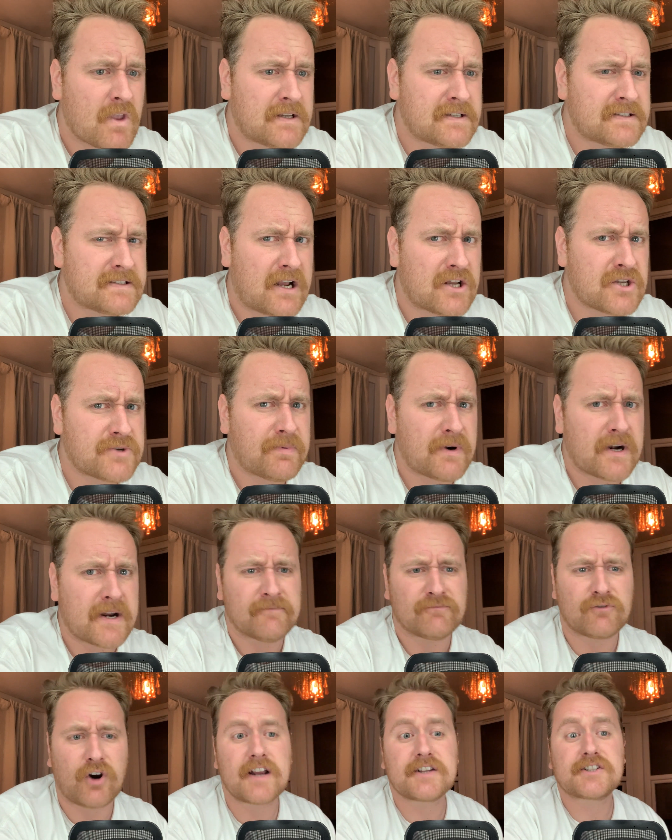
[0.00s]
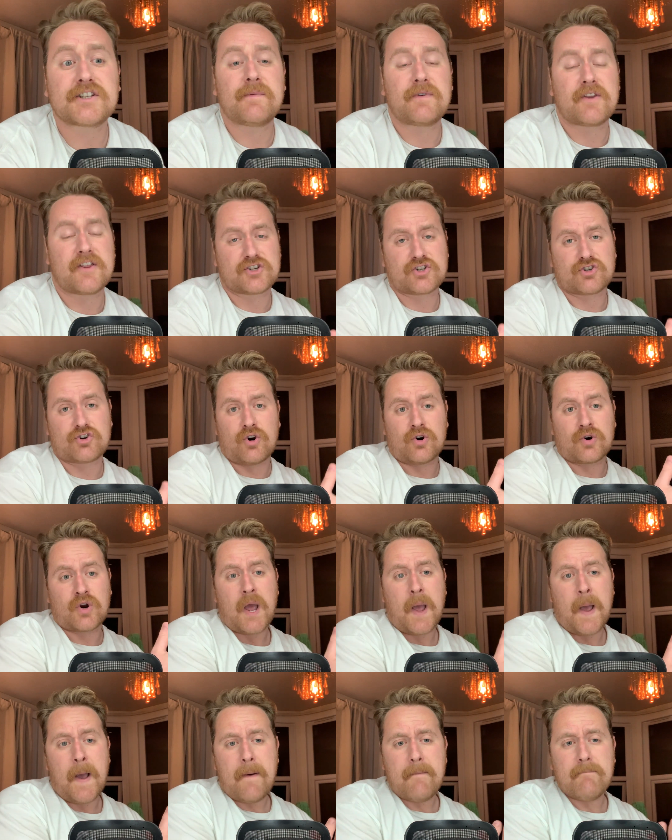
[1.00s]
Sounds brilliant. Right, some of the strong
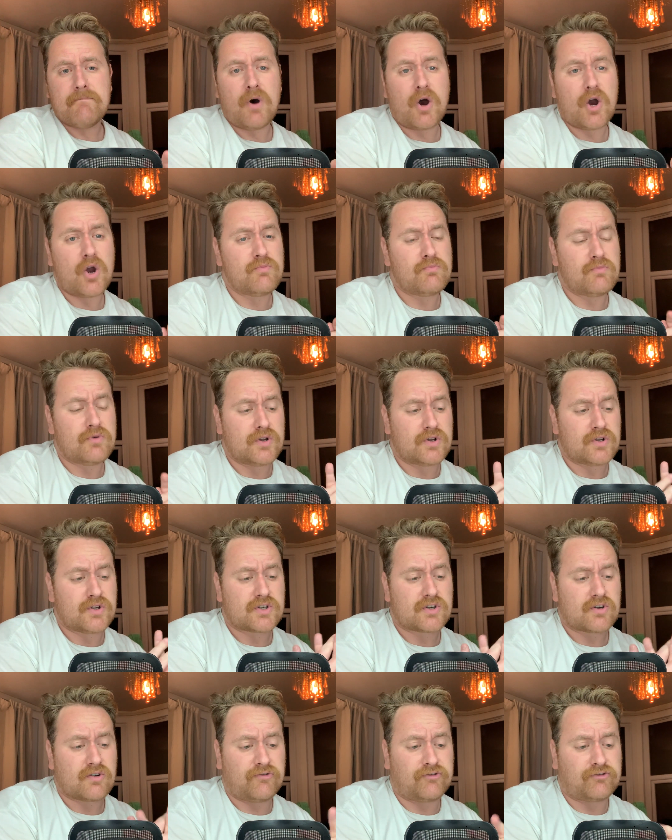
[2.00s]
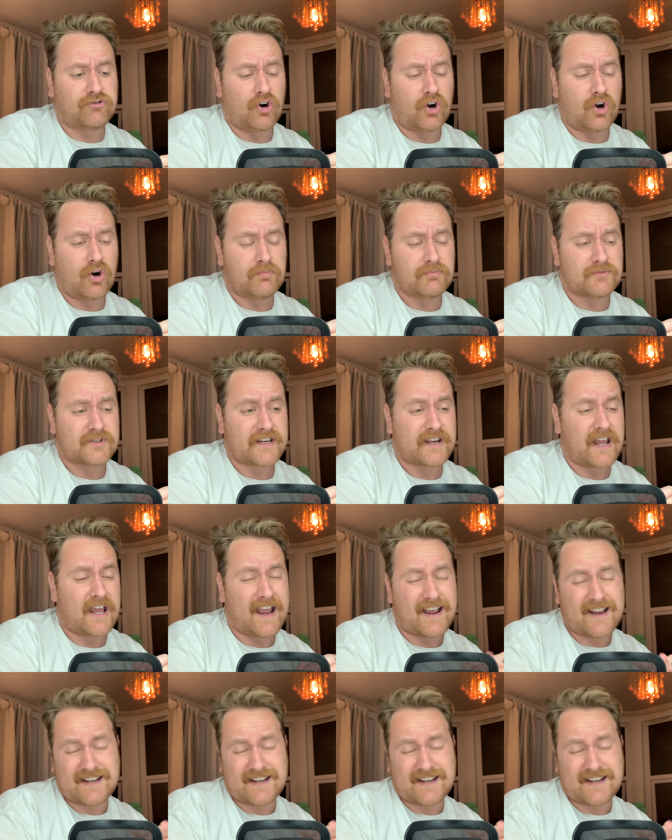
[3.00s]
moments from today.